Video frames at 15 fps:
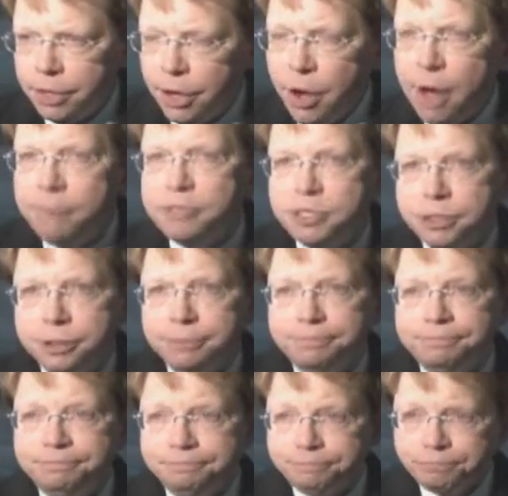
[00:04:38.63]
The
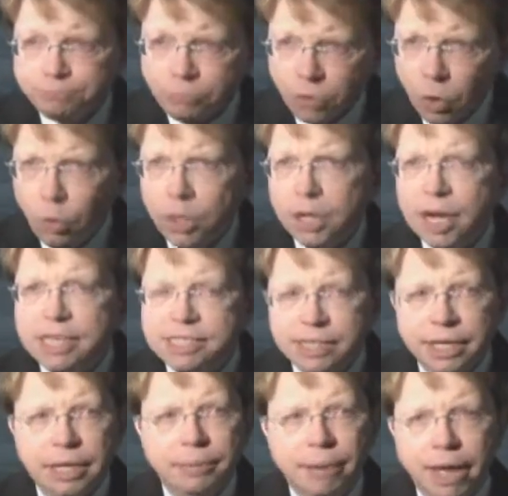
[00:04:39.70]
officer,
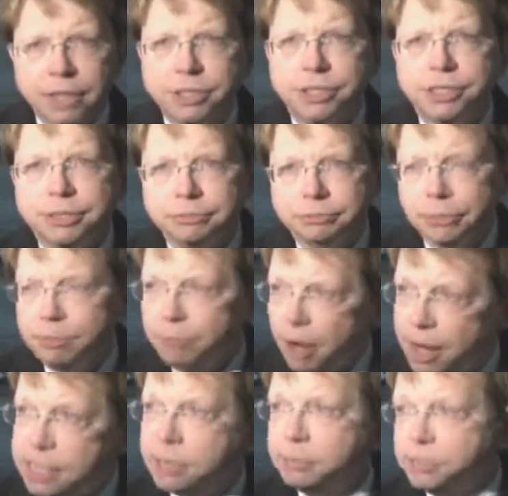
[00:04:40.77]
realizing he matches the
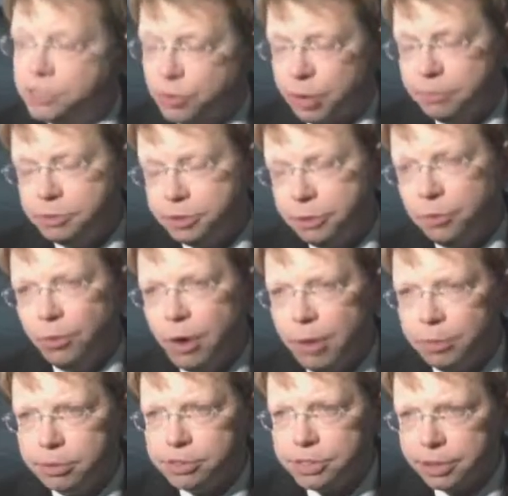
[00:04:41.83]
possible description of the
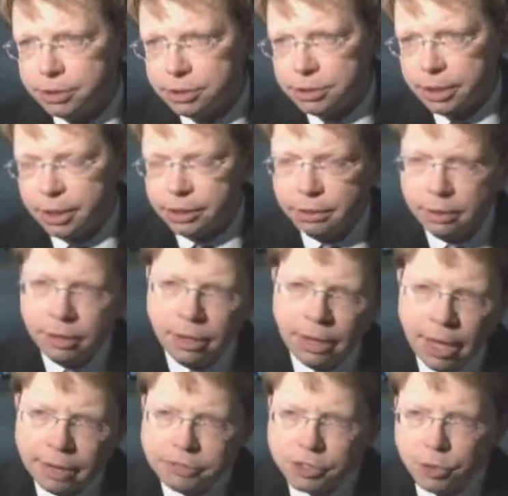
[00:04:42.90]
robbers that
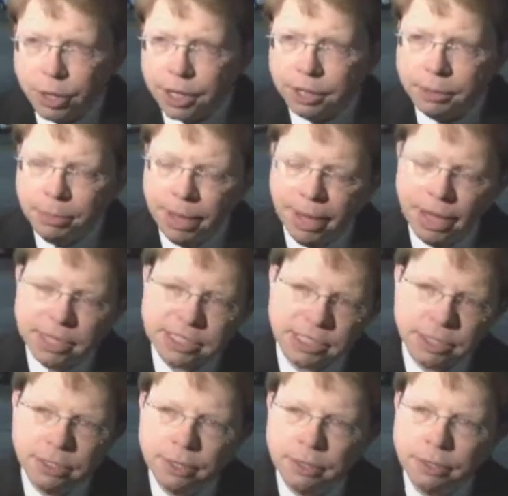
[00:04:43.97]
have struck in the
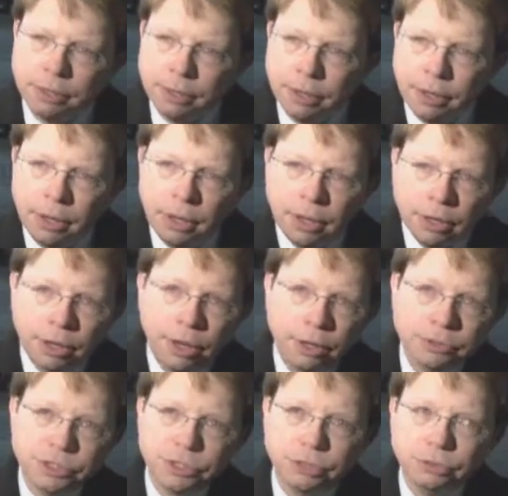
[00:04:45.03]
past,
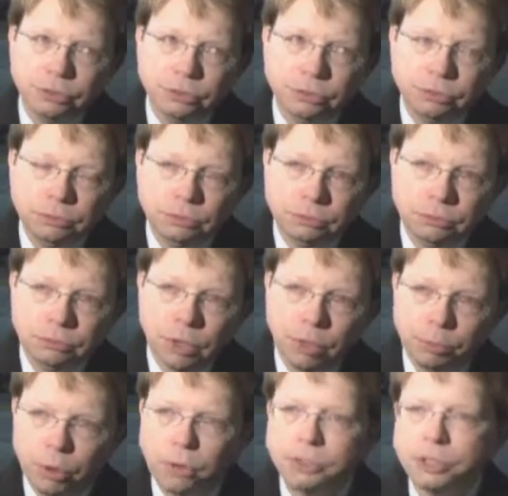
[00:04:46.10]
goes to
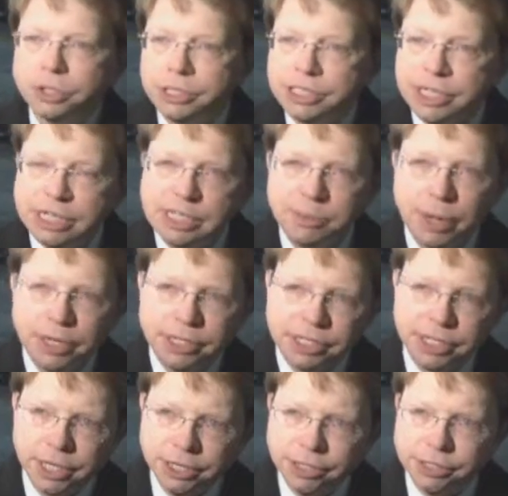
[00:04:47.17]
approach the suspect.
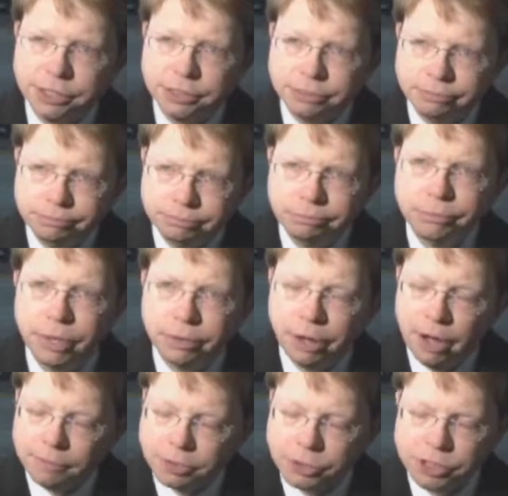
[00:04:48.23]
The
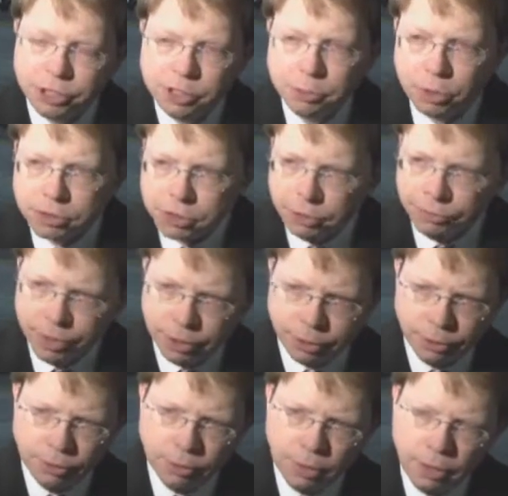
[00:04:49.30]
officer's in his personal
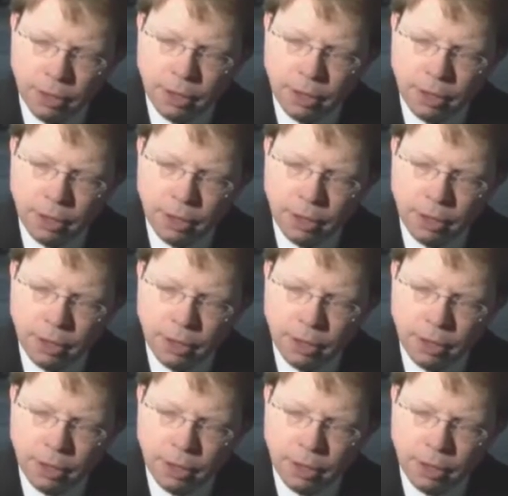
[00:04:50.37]
vehicle.